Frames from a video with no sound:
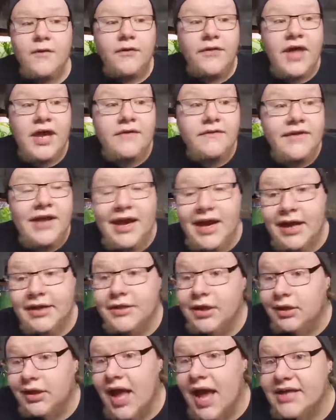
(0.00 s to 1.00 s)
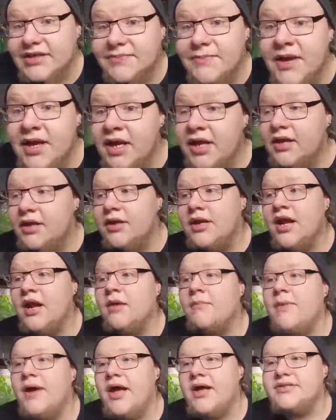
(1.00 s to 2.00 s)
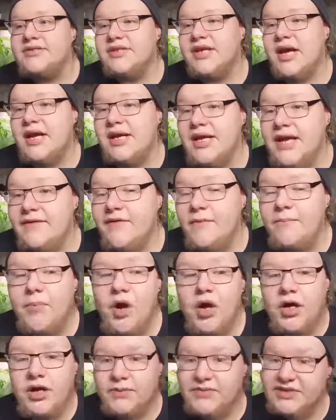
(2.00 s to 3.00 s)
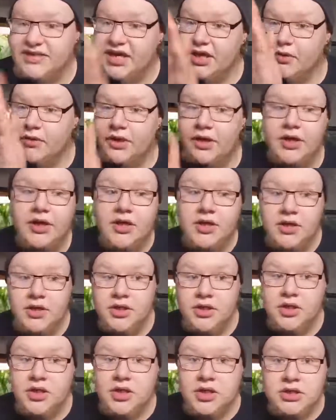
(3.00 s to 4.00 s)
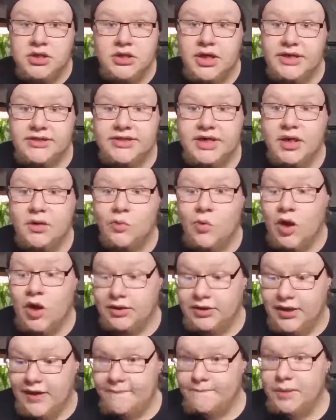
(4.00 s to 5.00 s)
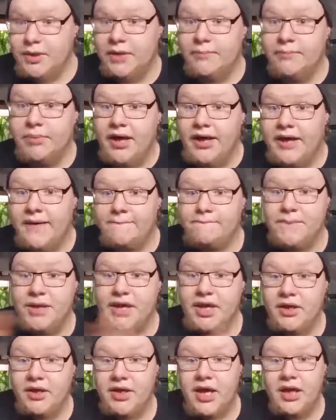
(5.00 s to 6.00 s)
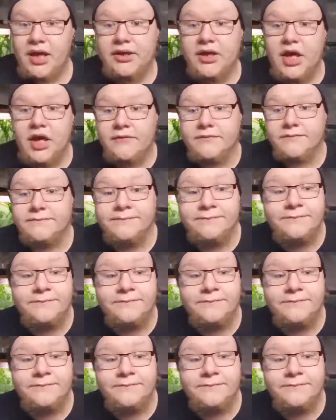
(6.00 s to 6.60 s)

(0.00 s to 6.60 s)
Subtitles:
Well, thankfully I got there last minute, and everybody else kind of gave up on it. It was teetering, so I just kind of walked up, put a bucket in, ping, knocked it off.